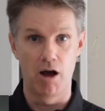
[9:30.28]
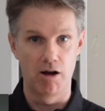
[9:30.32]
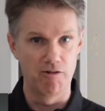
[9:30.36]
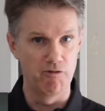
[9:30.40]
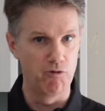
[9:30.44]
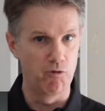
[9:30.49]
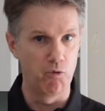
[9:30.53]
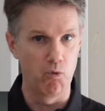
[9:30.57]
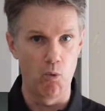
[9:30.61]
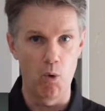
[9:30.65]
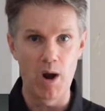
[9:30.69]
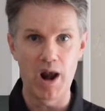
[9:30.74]

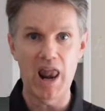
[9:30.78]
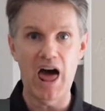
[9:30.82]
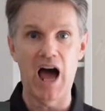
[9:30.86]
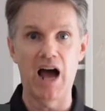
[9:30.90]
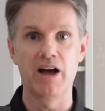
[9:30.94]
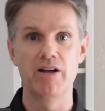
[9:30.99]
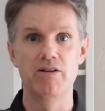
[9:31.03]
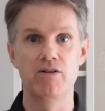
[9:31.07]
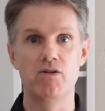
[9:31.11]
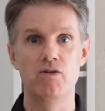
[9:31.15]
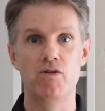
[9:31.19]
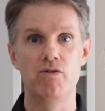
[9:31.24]
Voila,
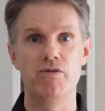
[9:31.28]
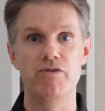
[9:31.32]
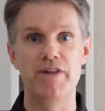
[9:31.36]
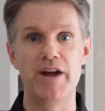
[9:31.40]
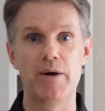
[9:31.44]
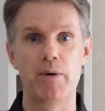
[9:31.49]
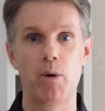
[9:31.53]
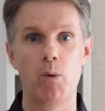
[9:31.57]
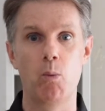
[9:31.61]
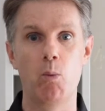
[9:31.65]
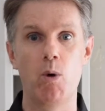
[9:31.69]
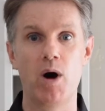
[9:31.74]

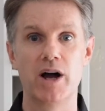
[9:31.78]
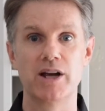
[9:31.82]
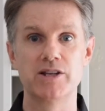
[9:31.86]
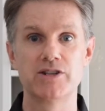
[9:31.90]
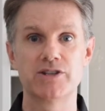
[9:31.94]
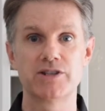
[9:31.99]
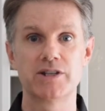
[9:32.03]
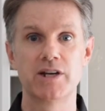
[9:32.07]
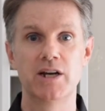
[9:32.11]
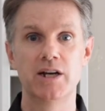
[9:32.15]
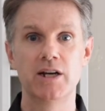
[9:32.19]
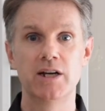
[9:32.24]
there it
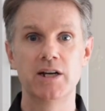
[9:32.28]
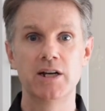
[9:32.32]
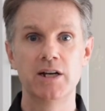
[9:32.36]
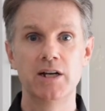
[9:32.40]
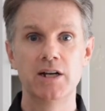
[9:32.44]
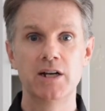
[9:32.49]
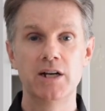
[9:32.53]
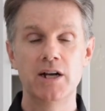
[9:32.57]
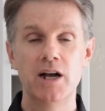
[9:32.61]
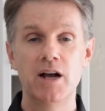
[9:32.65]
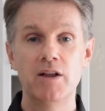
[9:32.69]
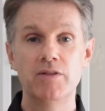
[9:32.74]
was.
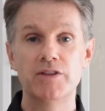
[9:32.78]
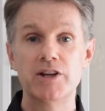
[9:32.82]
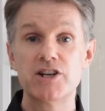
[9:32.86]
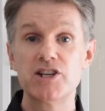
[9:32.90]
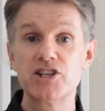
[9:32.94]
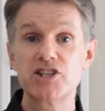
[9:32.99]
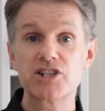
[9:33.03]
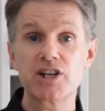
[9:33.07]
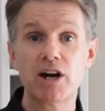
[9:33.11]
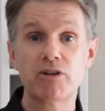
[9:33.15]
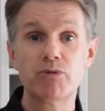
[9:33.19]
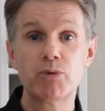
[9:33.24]
The
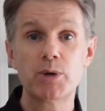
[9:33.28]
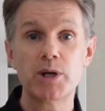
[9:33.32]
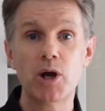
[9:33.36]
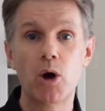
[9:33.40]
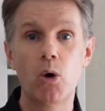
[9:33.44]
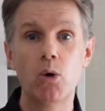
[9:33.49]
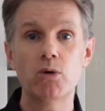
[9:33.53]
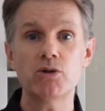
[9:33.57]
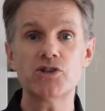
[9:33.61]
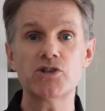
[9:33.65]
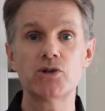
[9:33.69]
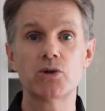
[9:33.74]
discovery
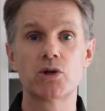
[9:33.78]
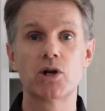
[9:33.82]
also